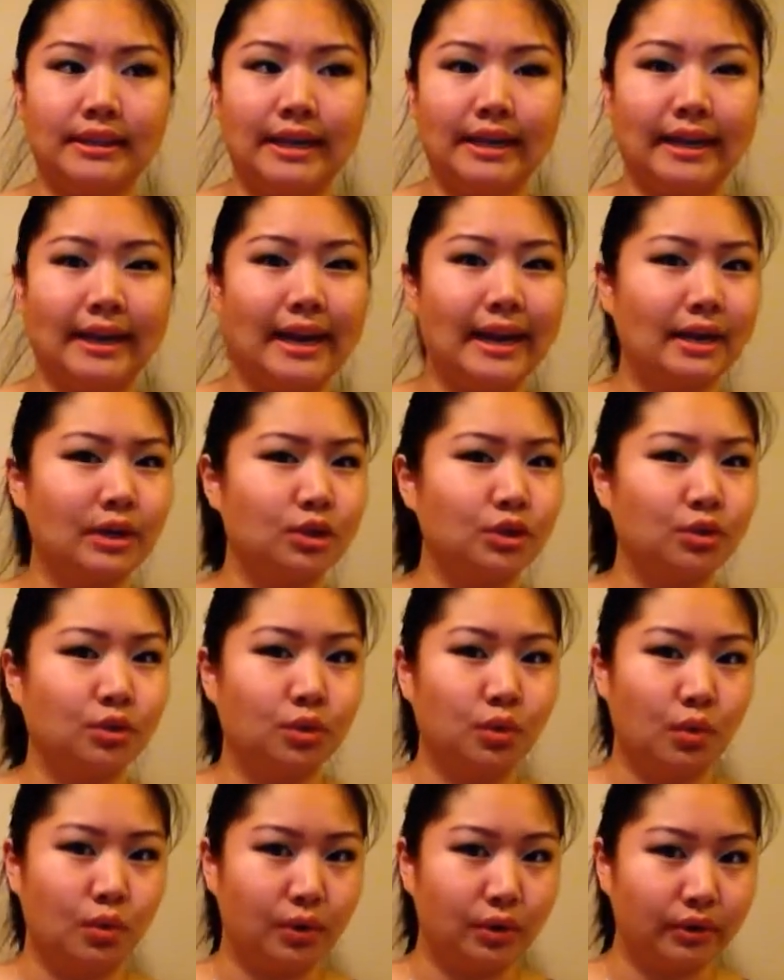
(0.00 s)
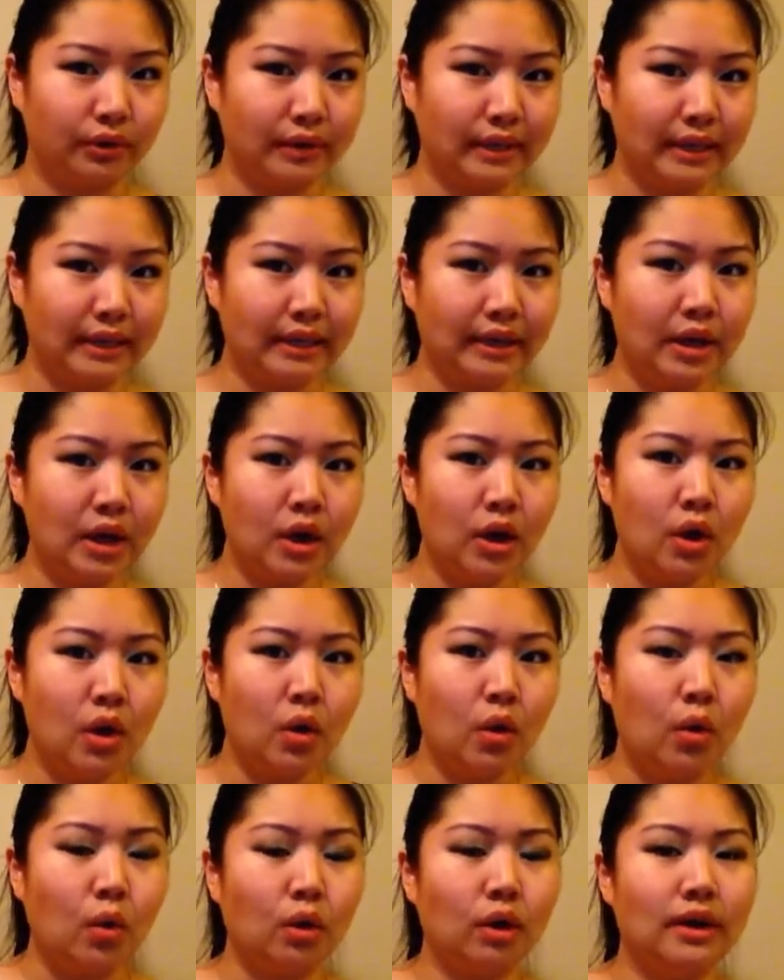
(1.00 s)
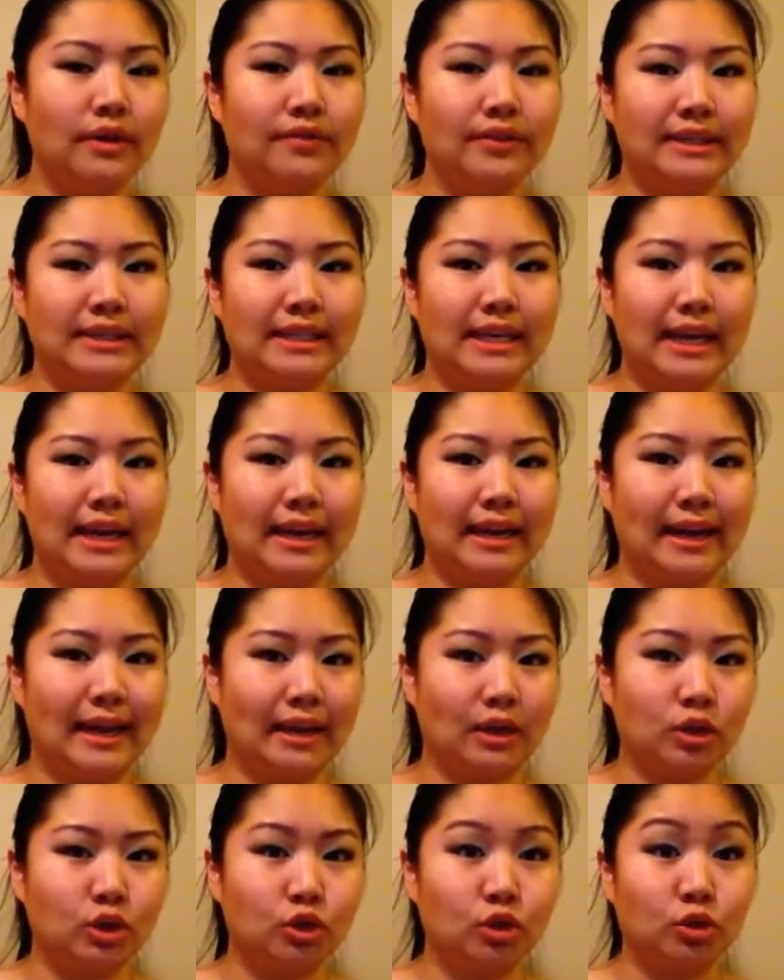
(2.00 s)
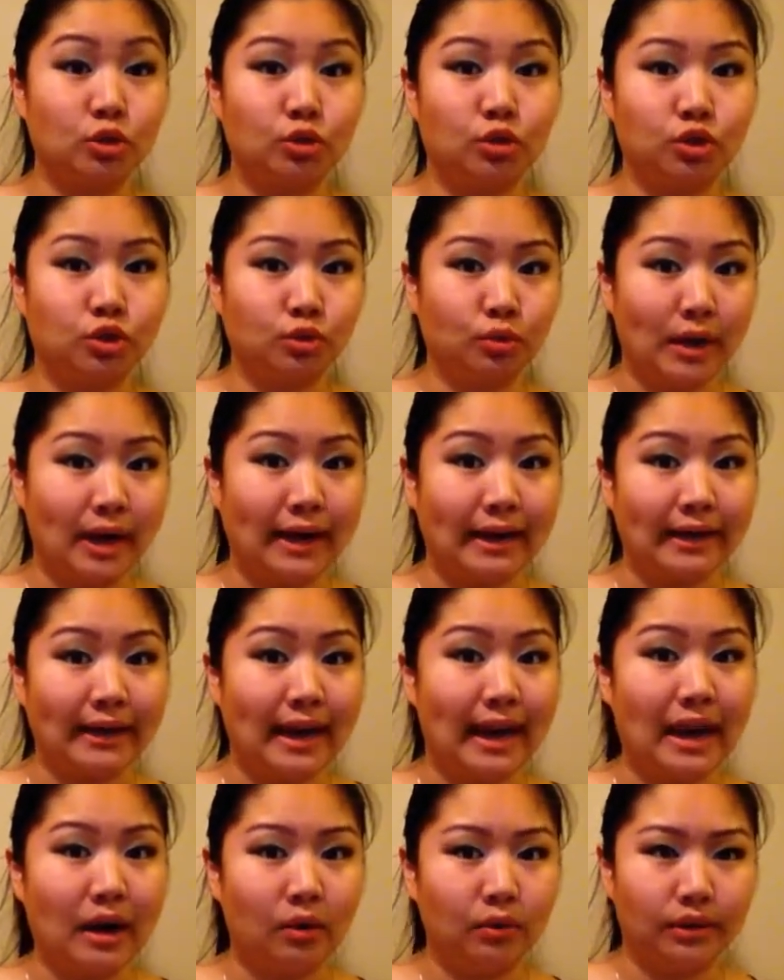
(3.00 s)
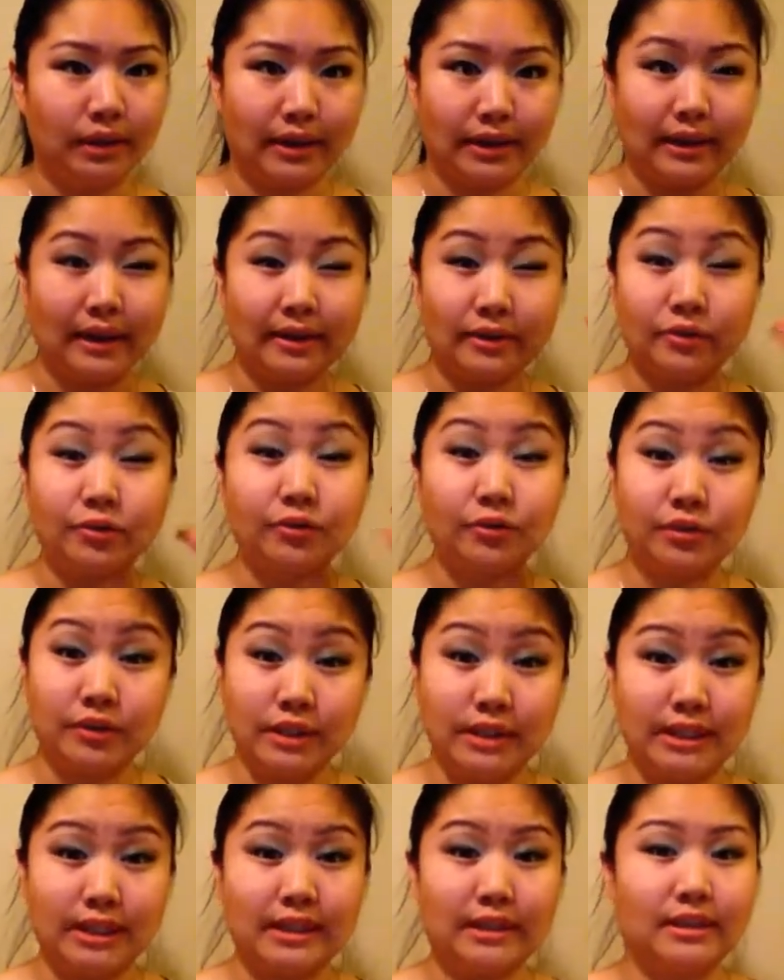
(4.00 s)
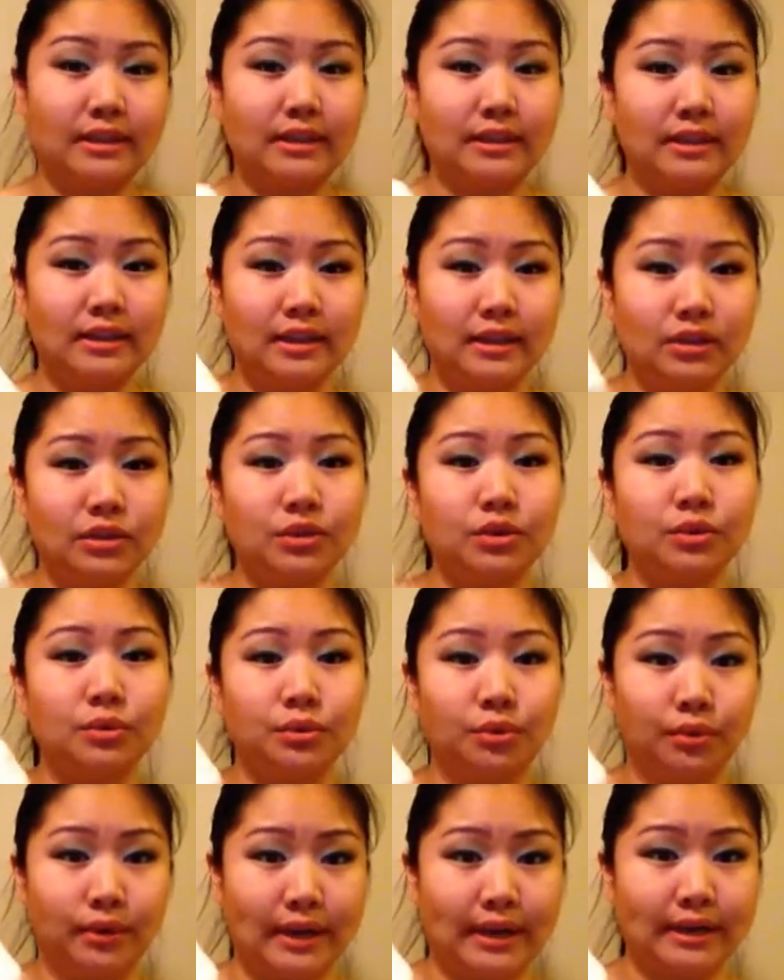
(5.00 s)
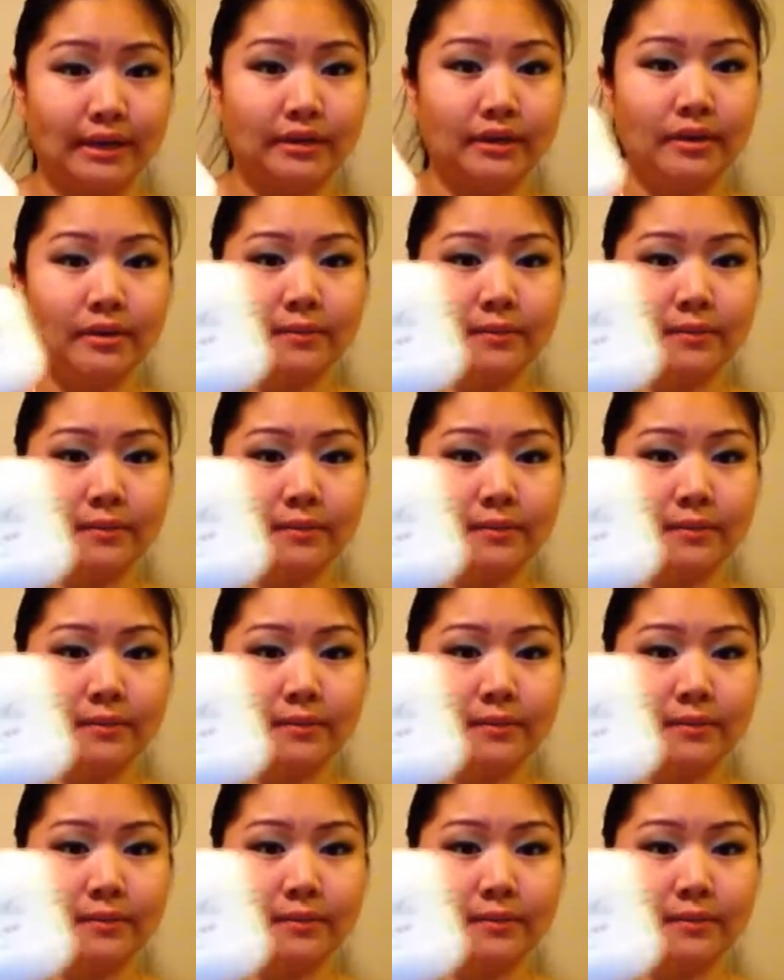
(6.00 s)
getting extra oily, or if it's getting extra dried out, like, and frizzy. These are great